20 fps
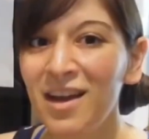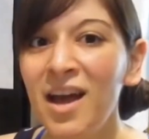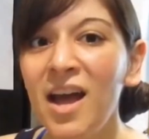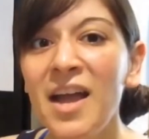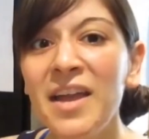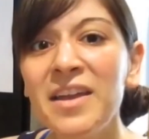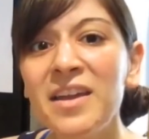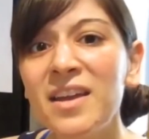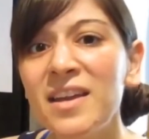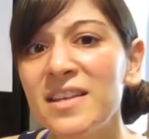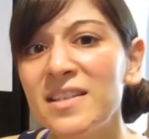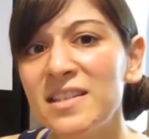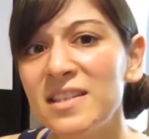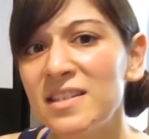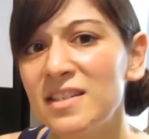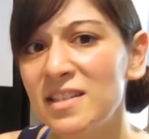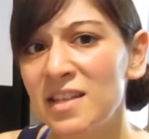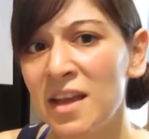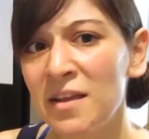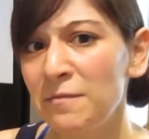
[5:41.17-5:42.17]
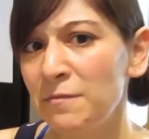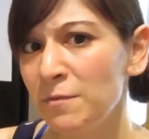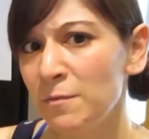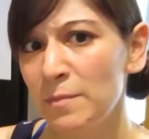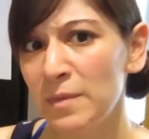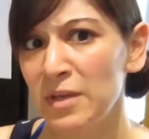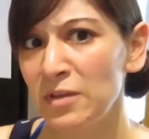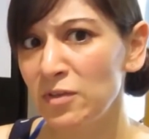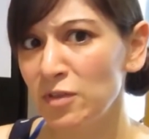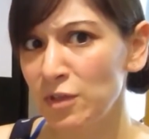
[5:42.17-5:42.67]
Hi guys, it's time for
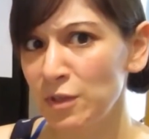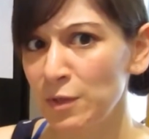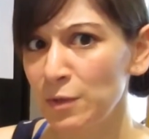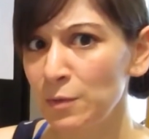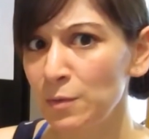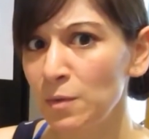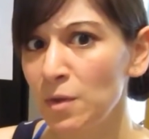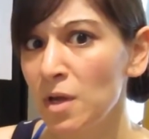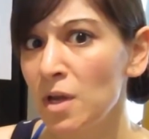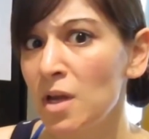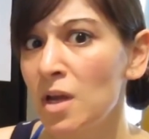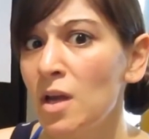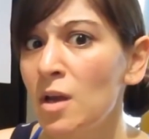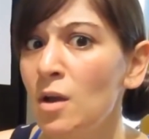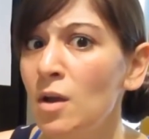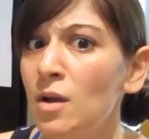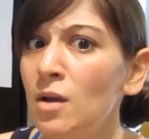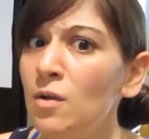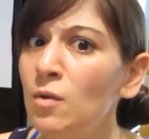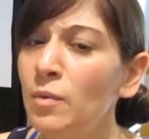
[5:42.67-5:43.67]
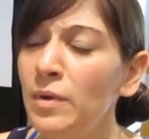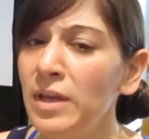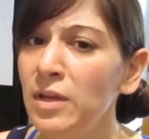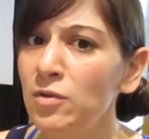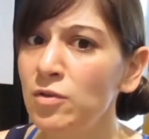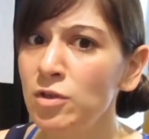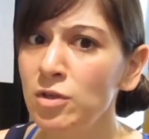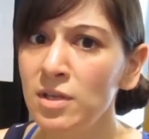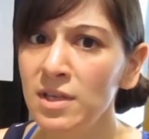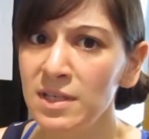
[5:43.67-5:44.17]
meal two. We
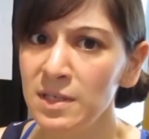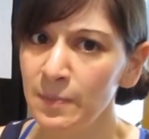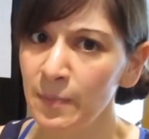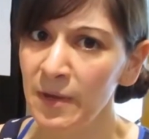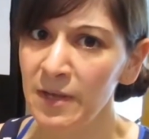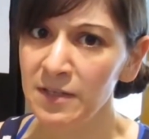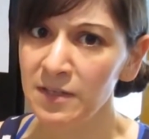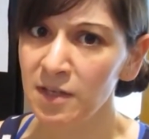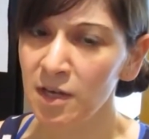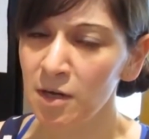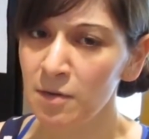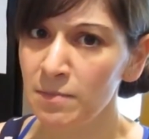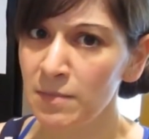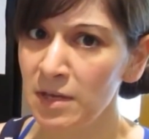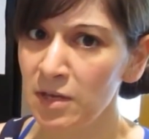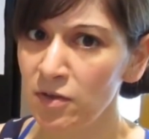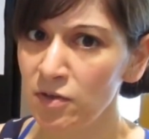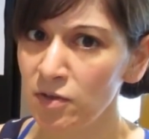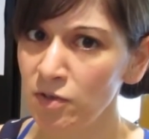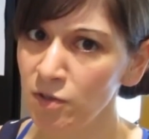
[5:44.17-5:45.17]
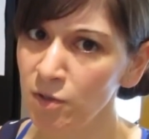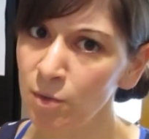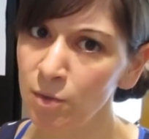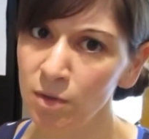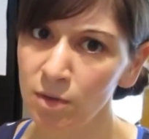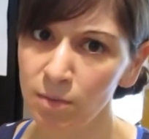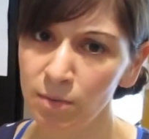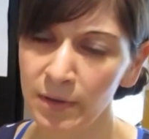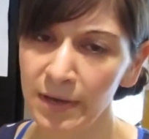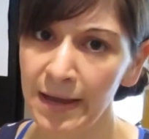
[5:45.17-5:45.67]
usually space our meals two
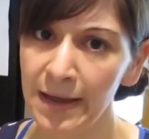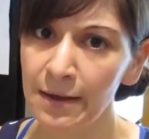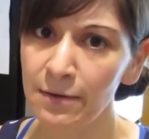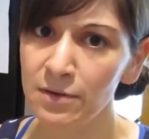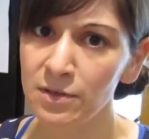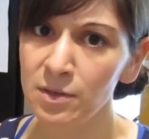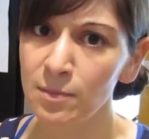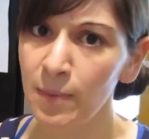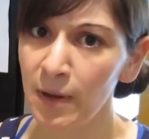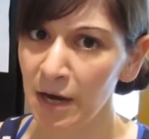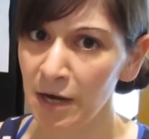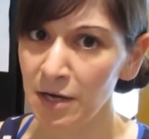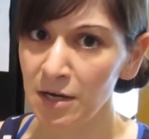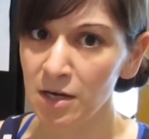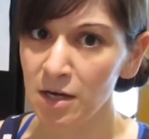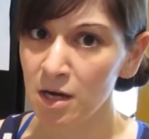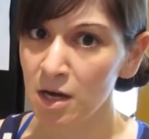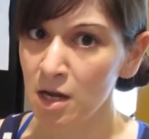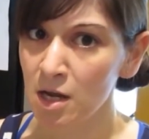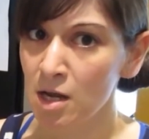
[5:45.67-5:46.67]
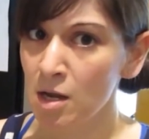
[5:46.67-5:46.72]
to three hours apart.